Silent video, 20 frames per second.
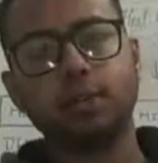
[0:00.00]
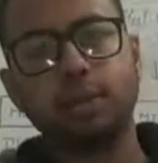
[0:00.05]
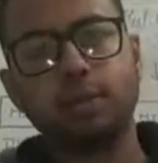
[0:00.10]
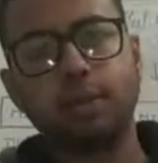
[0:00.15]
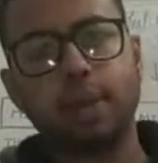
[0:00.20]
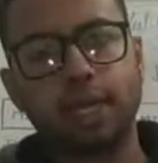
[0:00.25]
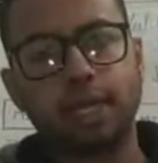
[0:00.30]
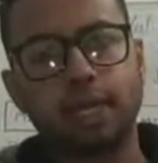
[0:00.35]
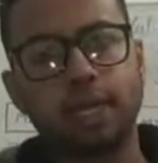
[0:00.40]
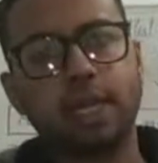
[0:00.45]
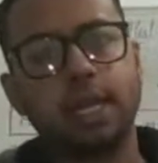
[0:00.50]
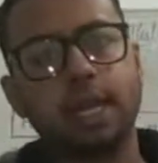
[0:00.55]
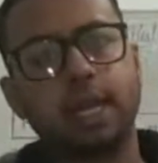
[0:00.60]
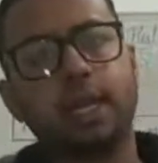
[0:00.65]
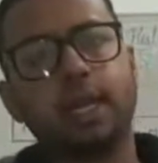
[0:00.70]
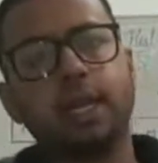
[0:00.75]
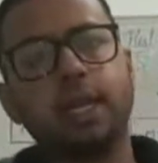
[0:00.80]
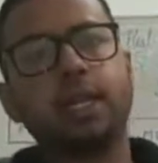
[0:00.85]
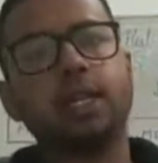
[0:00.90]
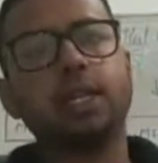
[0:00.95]
the bacteria
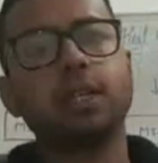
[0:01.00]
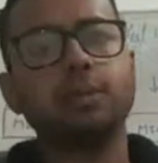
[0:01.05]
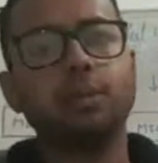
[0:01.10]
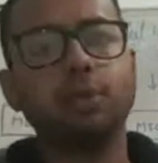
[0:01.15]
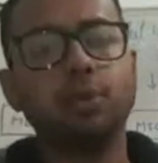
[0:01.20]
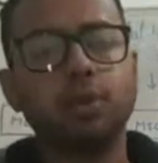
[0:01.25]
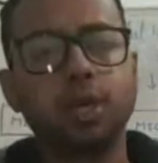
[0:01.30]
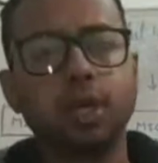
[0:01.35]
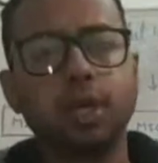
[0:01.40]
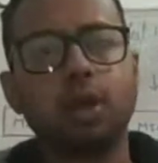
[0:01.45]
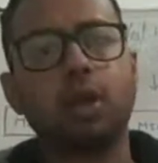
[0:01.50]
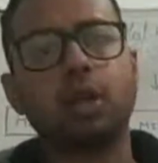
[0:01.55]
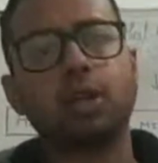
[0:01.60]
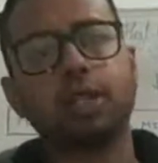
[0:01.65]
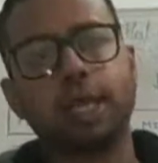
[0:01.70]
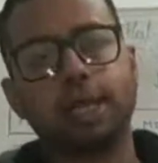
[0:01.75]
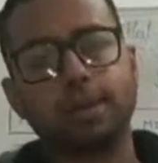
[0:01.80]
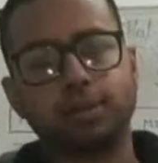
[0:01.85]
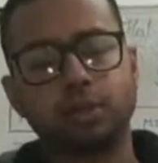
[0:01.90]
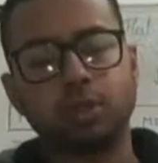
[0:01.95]
contain the mucor or
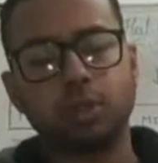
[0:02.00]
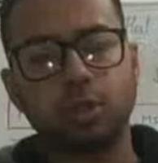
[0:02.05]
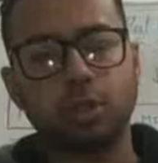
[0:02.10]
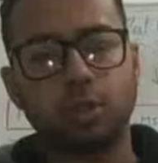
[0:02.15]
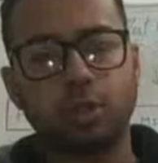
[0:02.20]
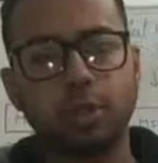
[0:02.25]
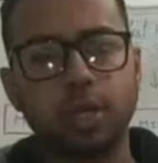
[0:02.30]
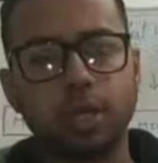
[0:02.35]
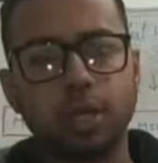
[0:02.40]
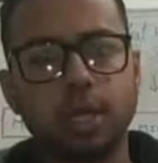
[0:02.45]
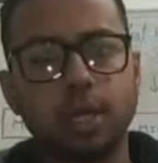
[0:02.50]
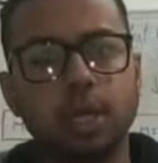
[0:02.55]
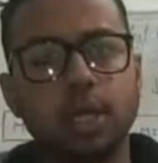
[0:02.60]
capsule coat,